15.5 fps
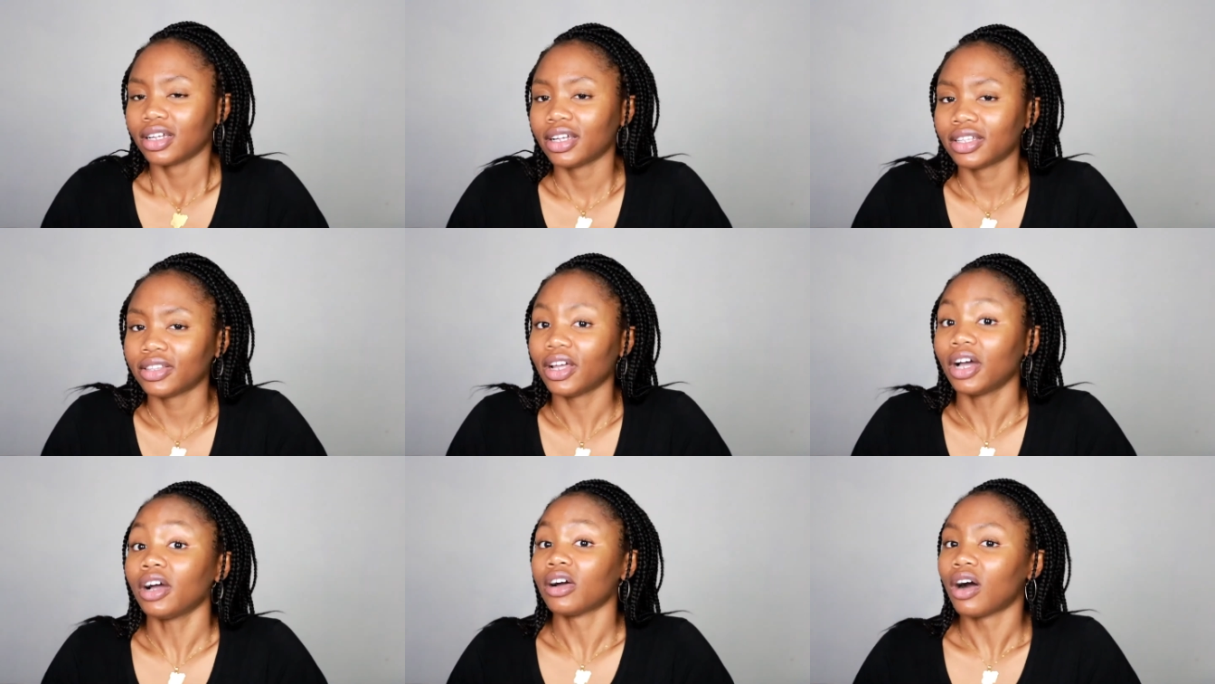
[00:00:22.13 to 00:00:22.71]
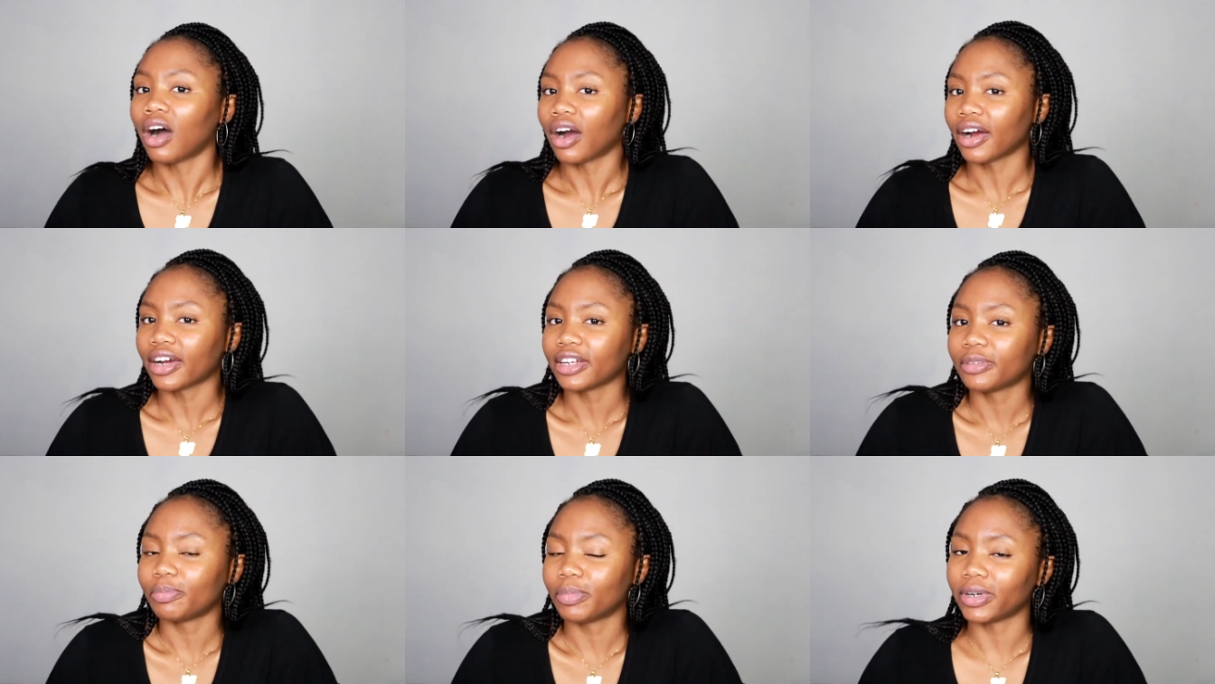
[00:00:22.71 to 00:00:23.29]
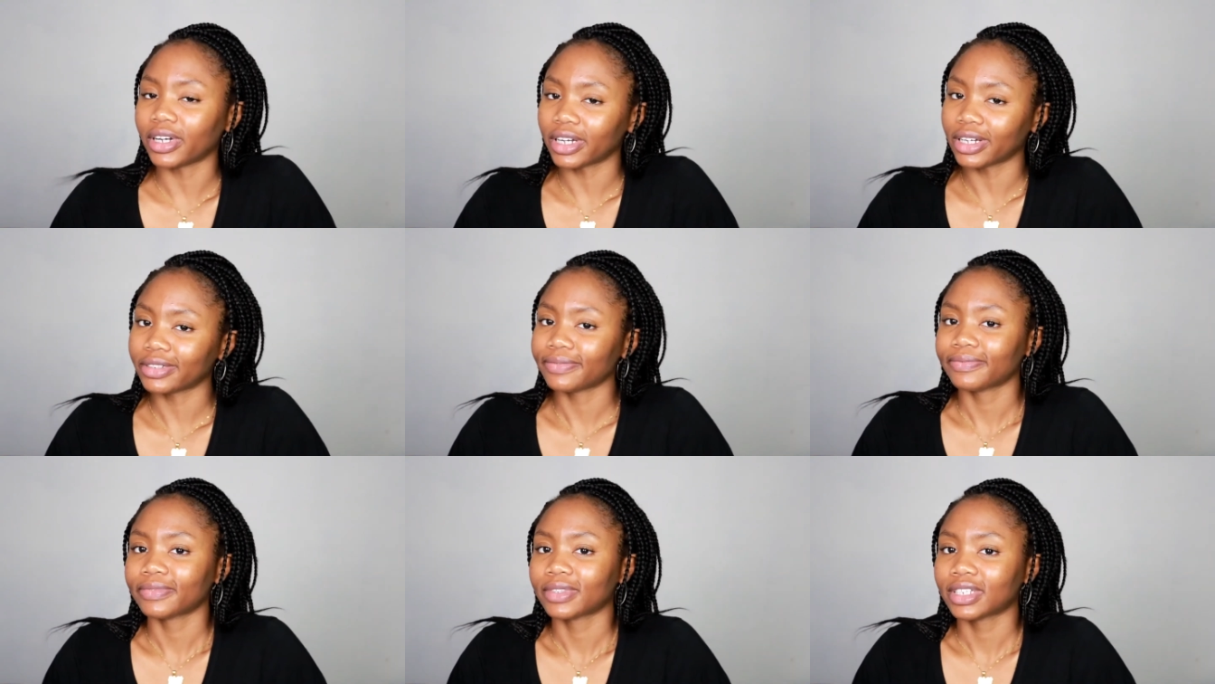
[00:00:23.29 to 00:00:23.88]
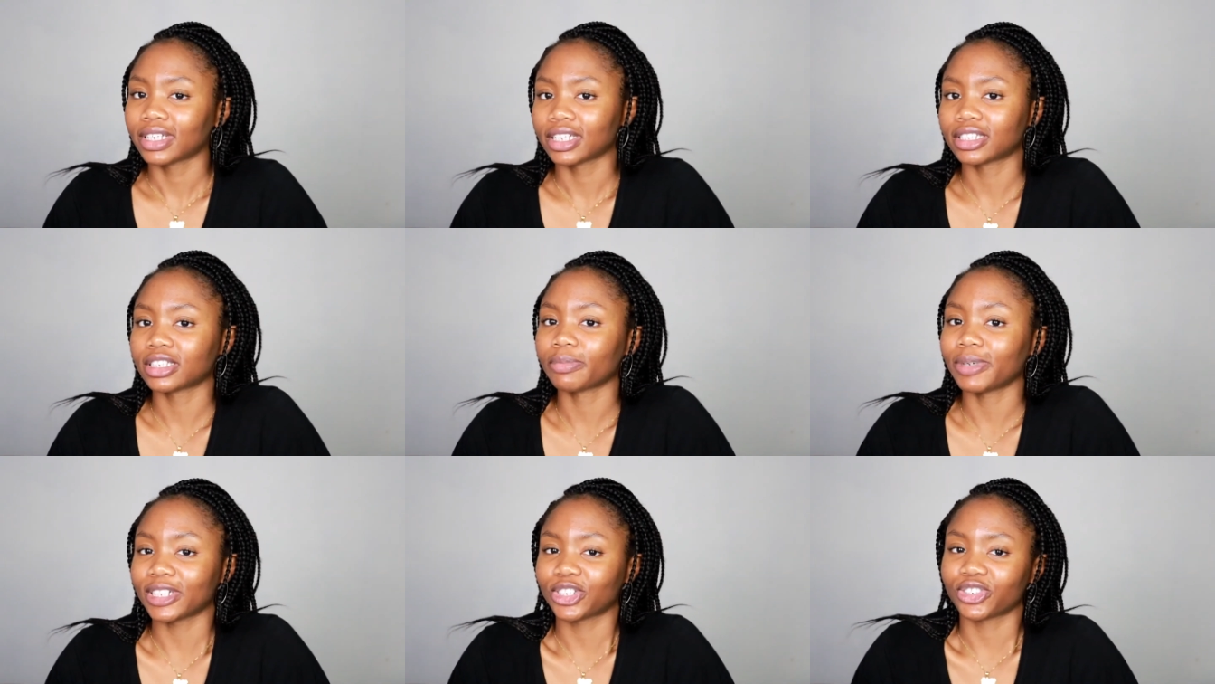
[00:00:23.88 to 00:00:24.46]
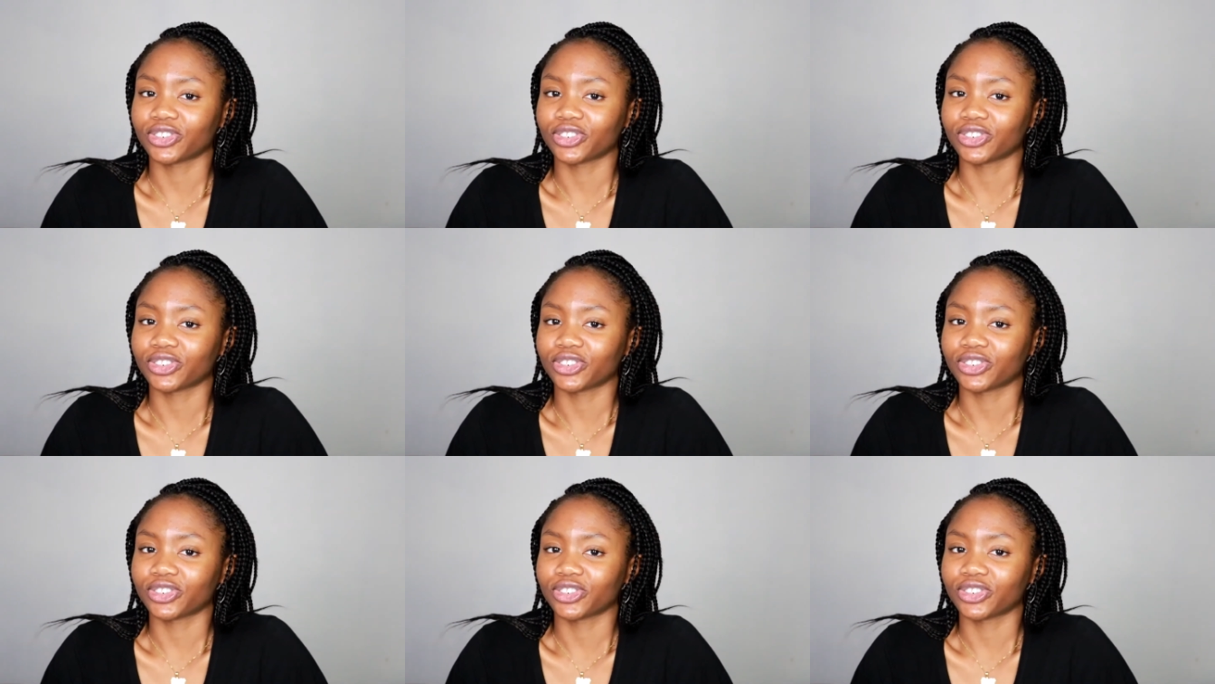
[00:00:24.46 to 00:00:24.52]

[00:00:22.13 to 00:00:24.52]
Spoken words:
not hard, but it's a bit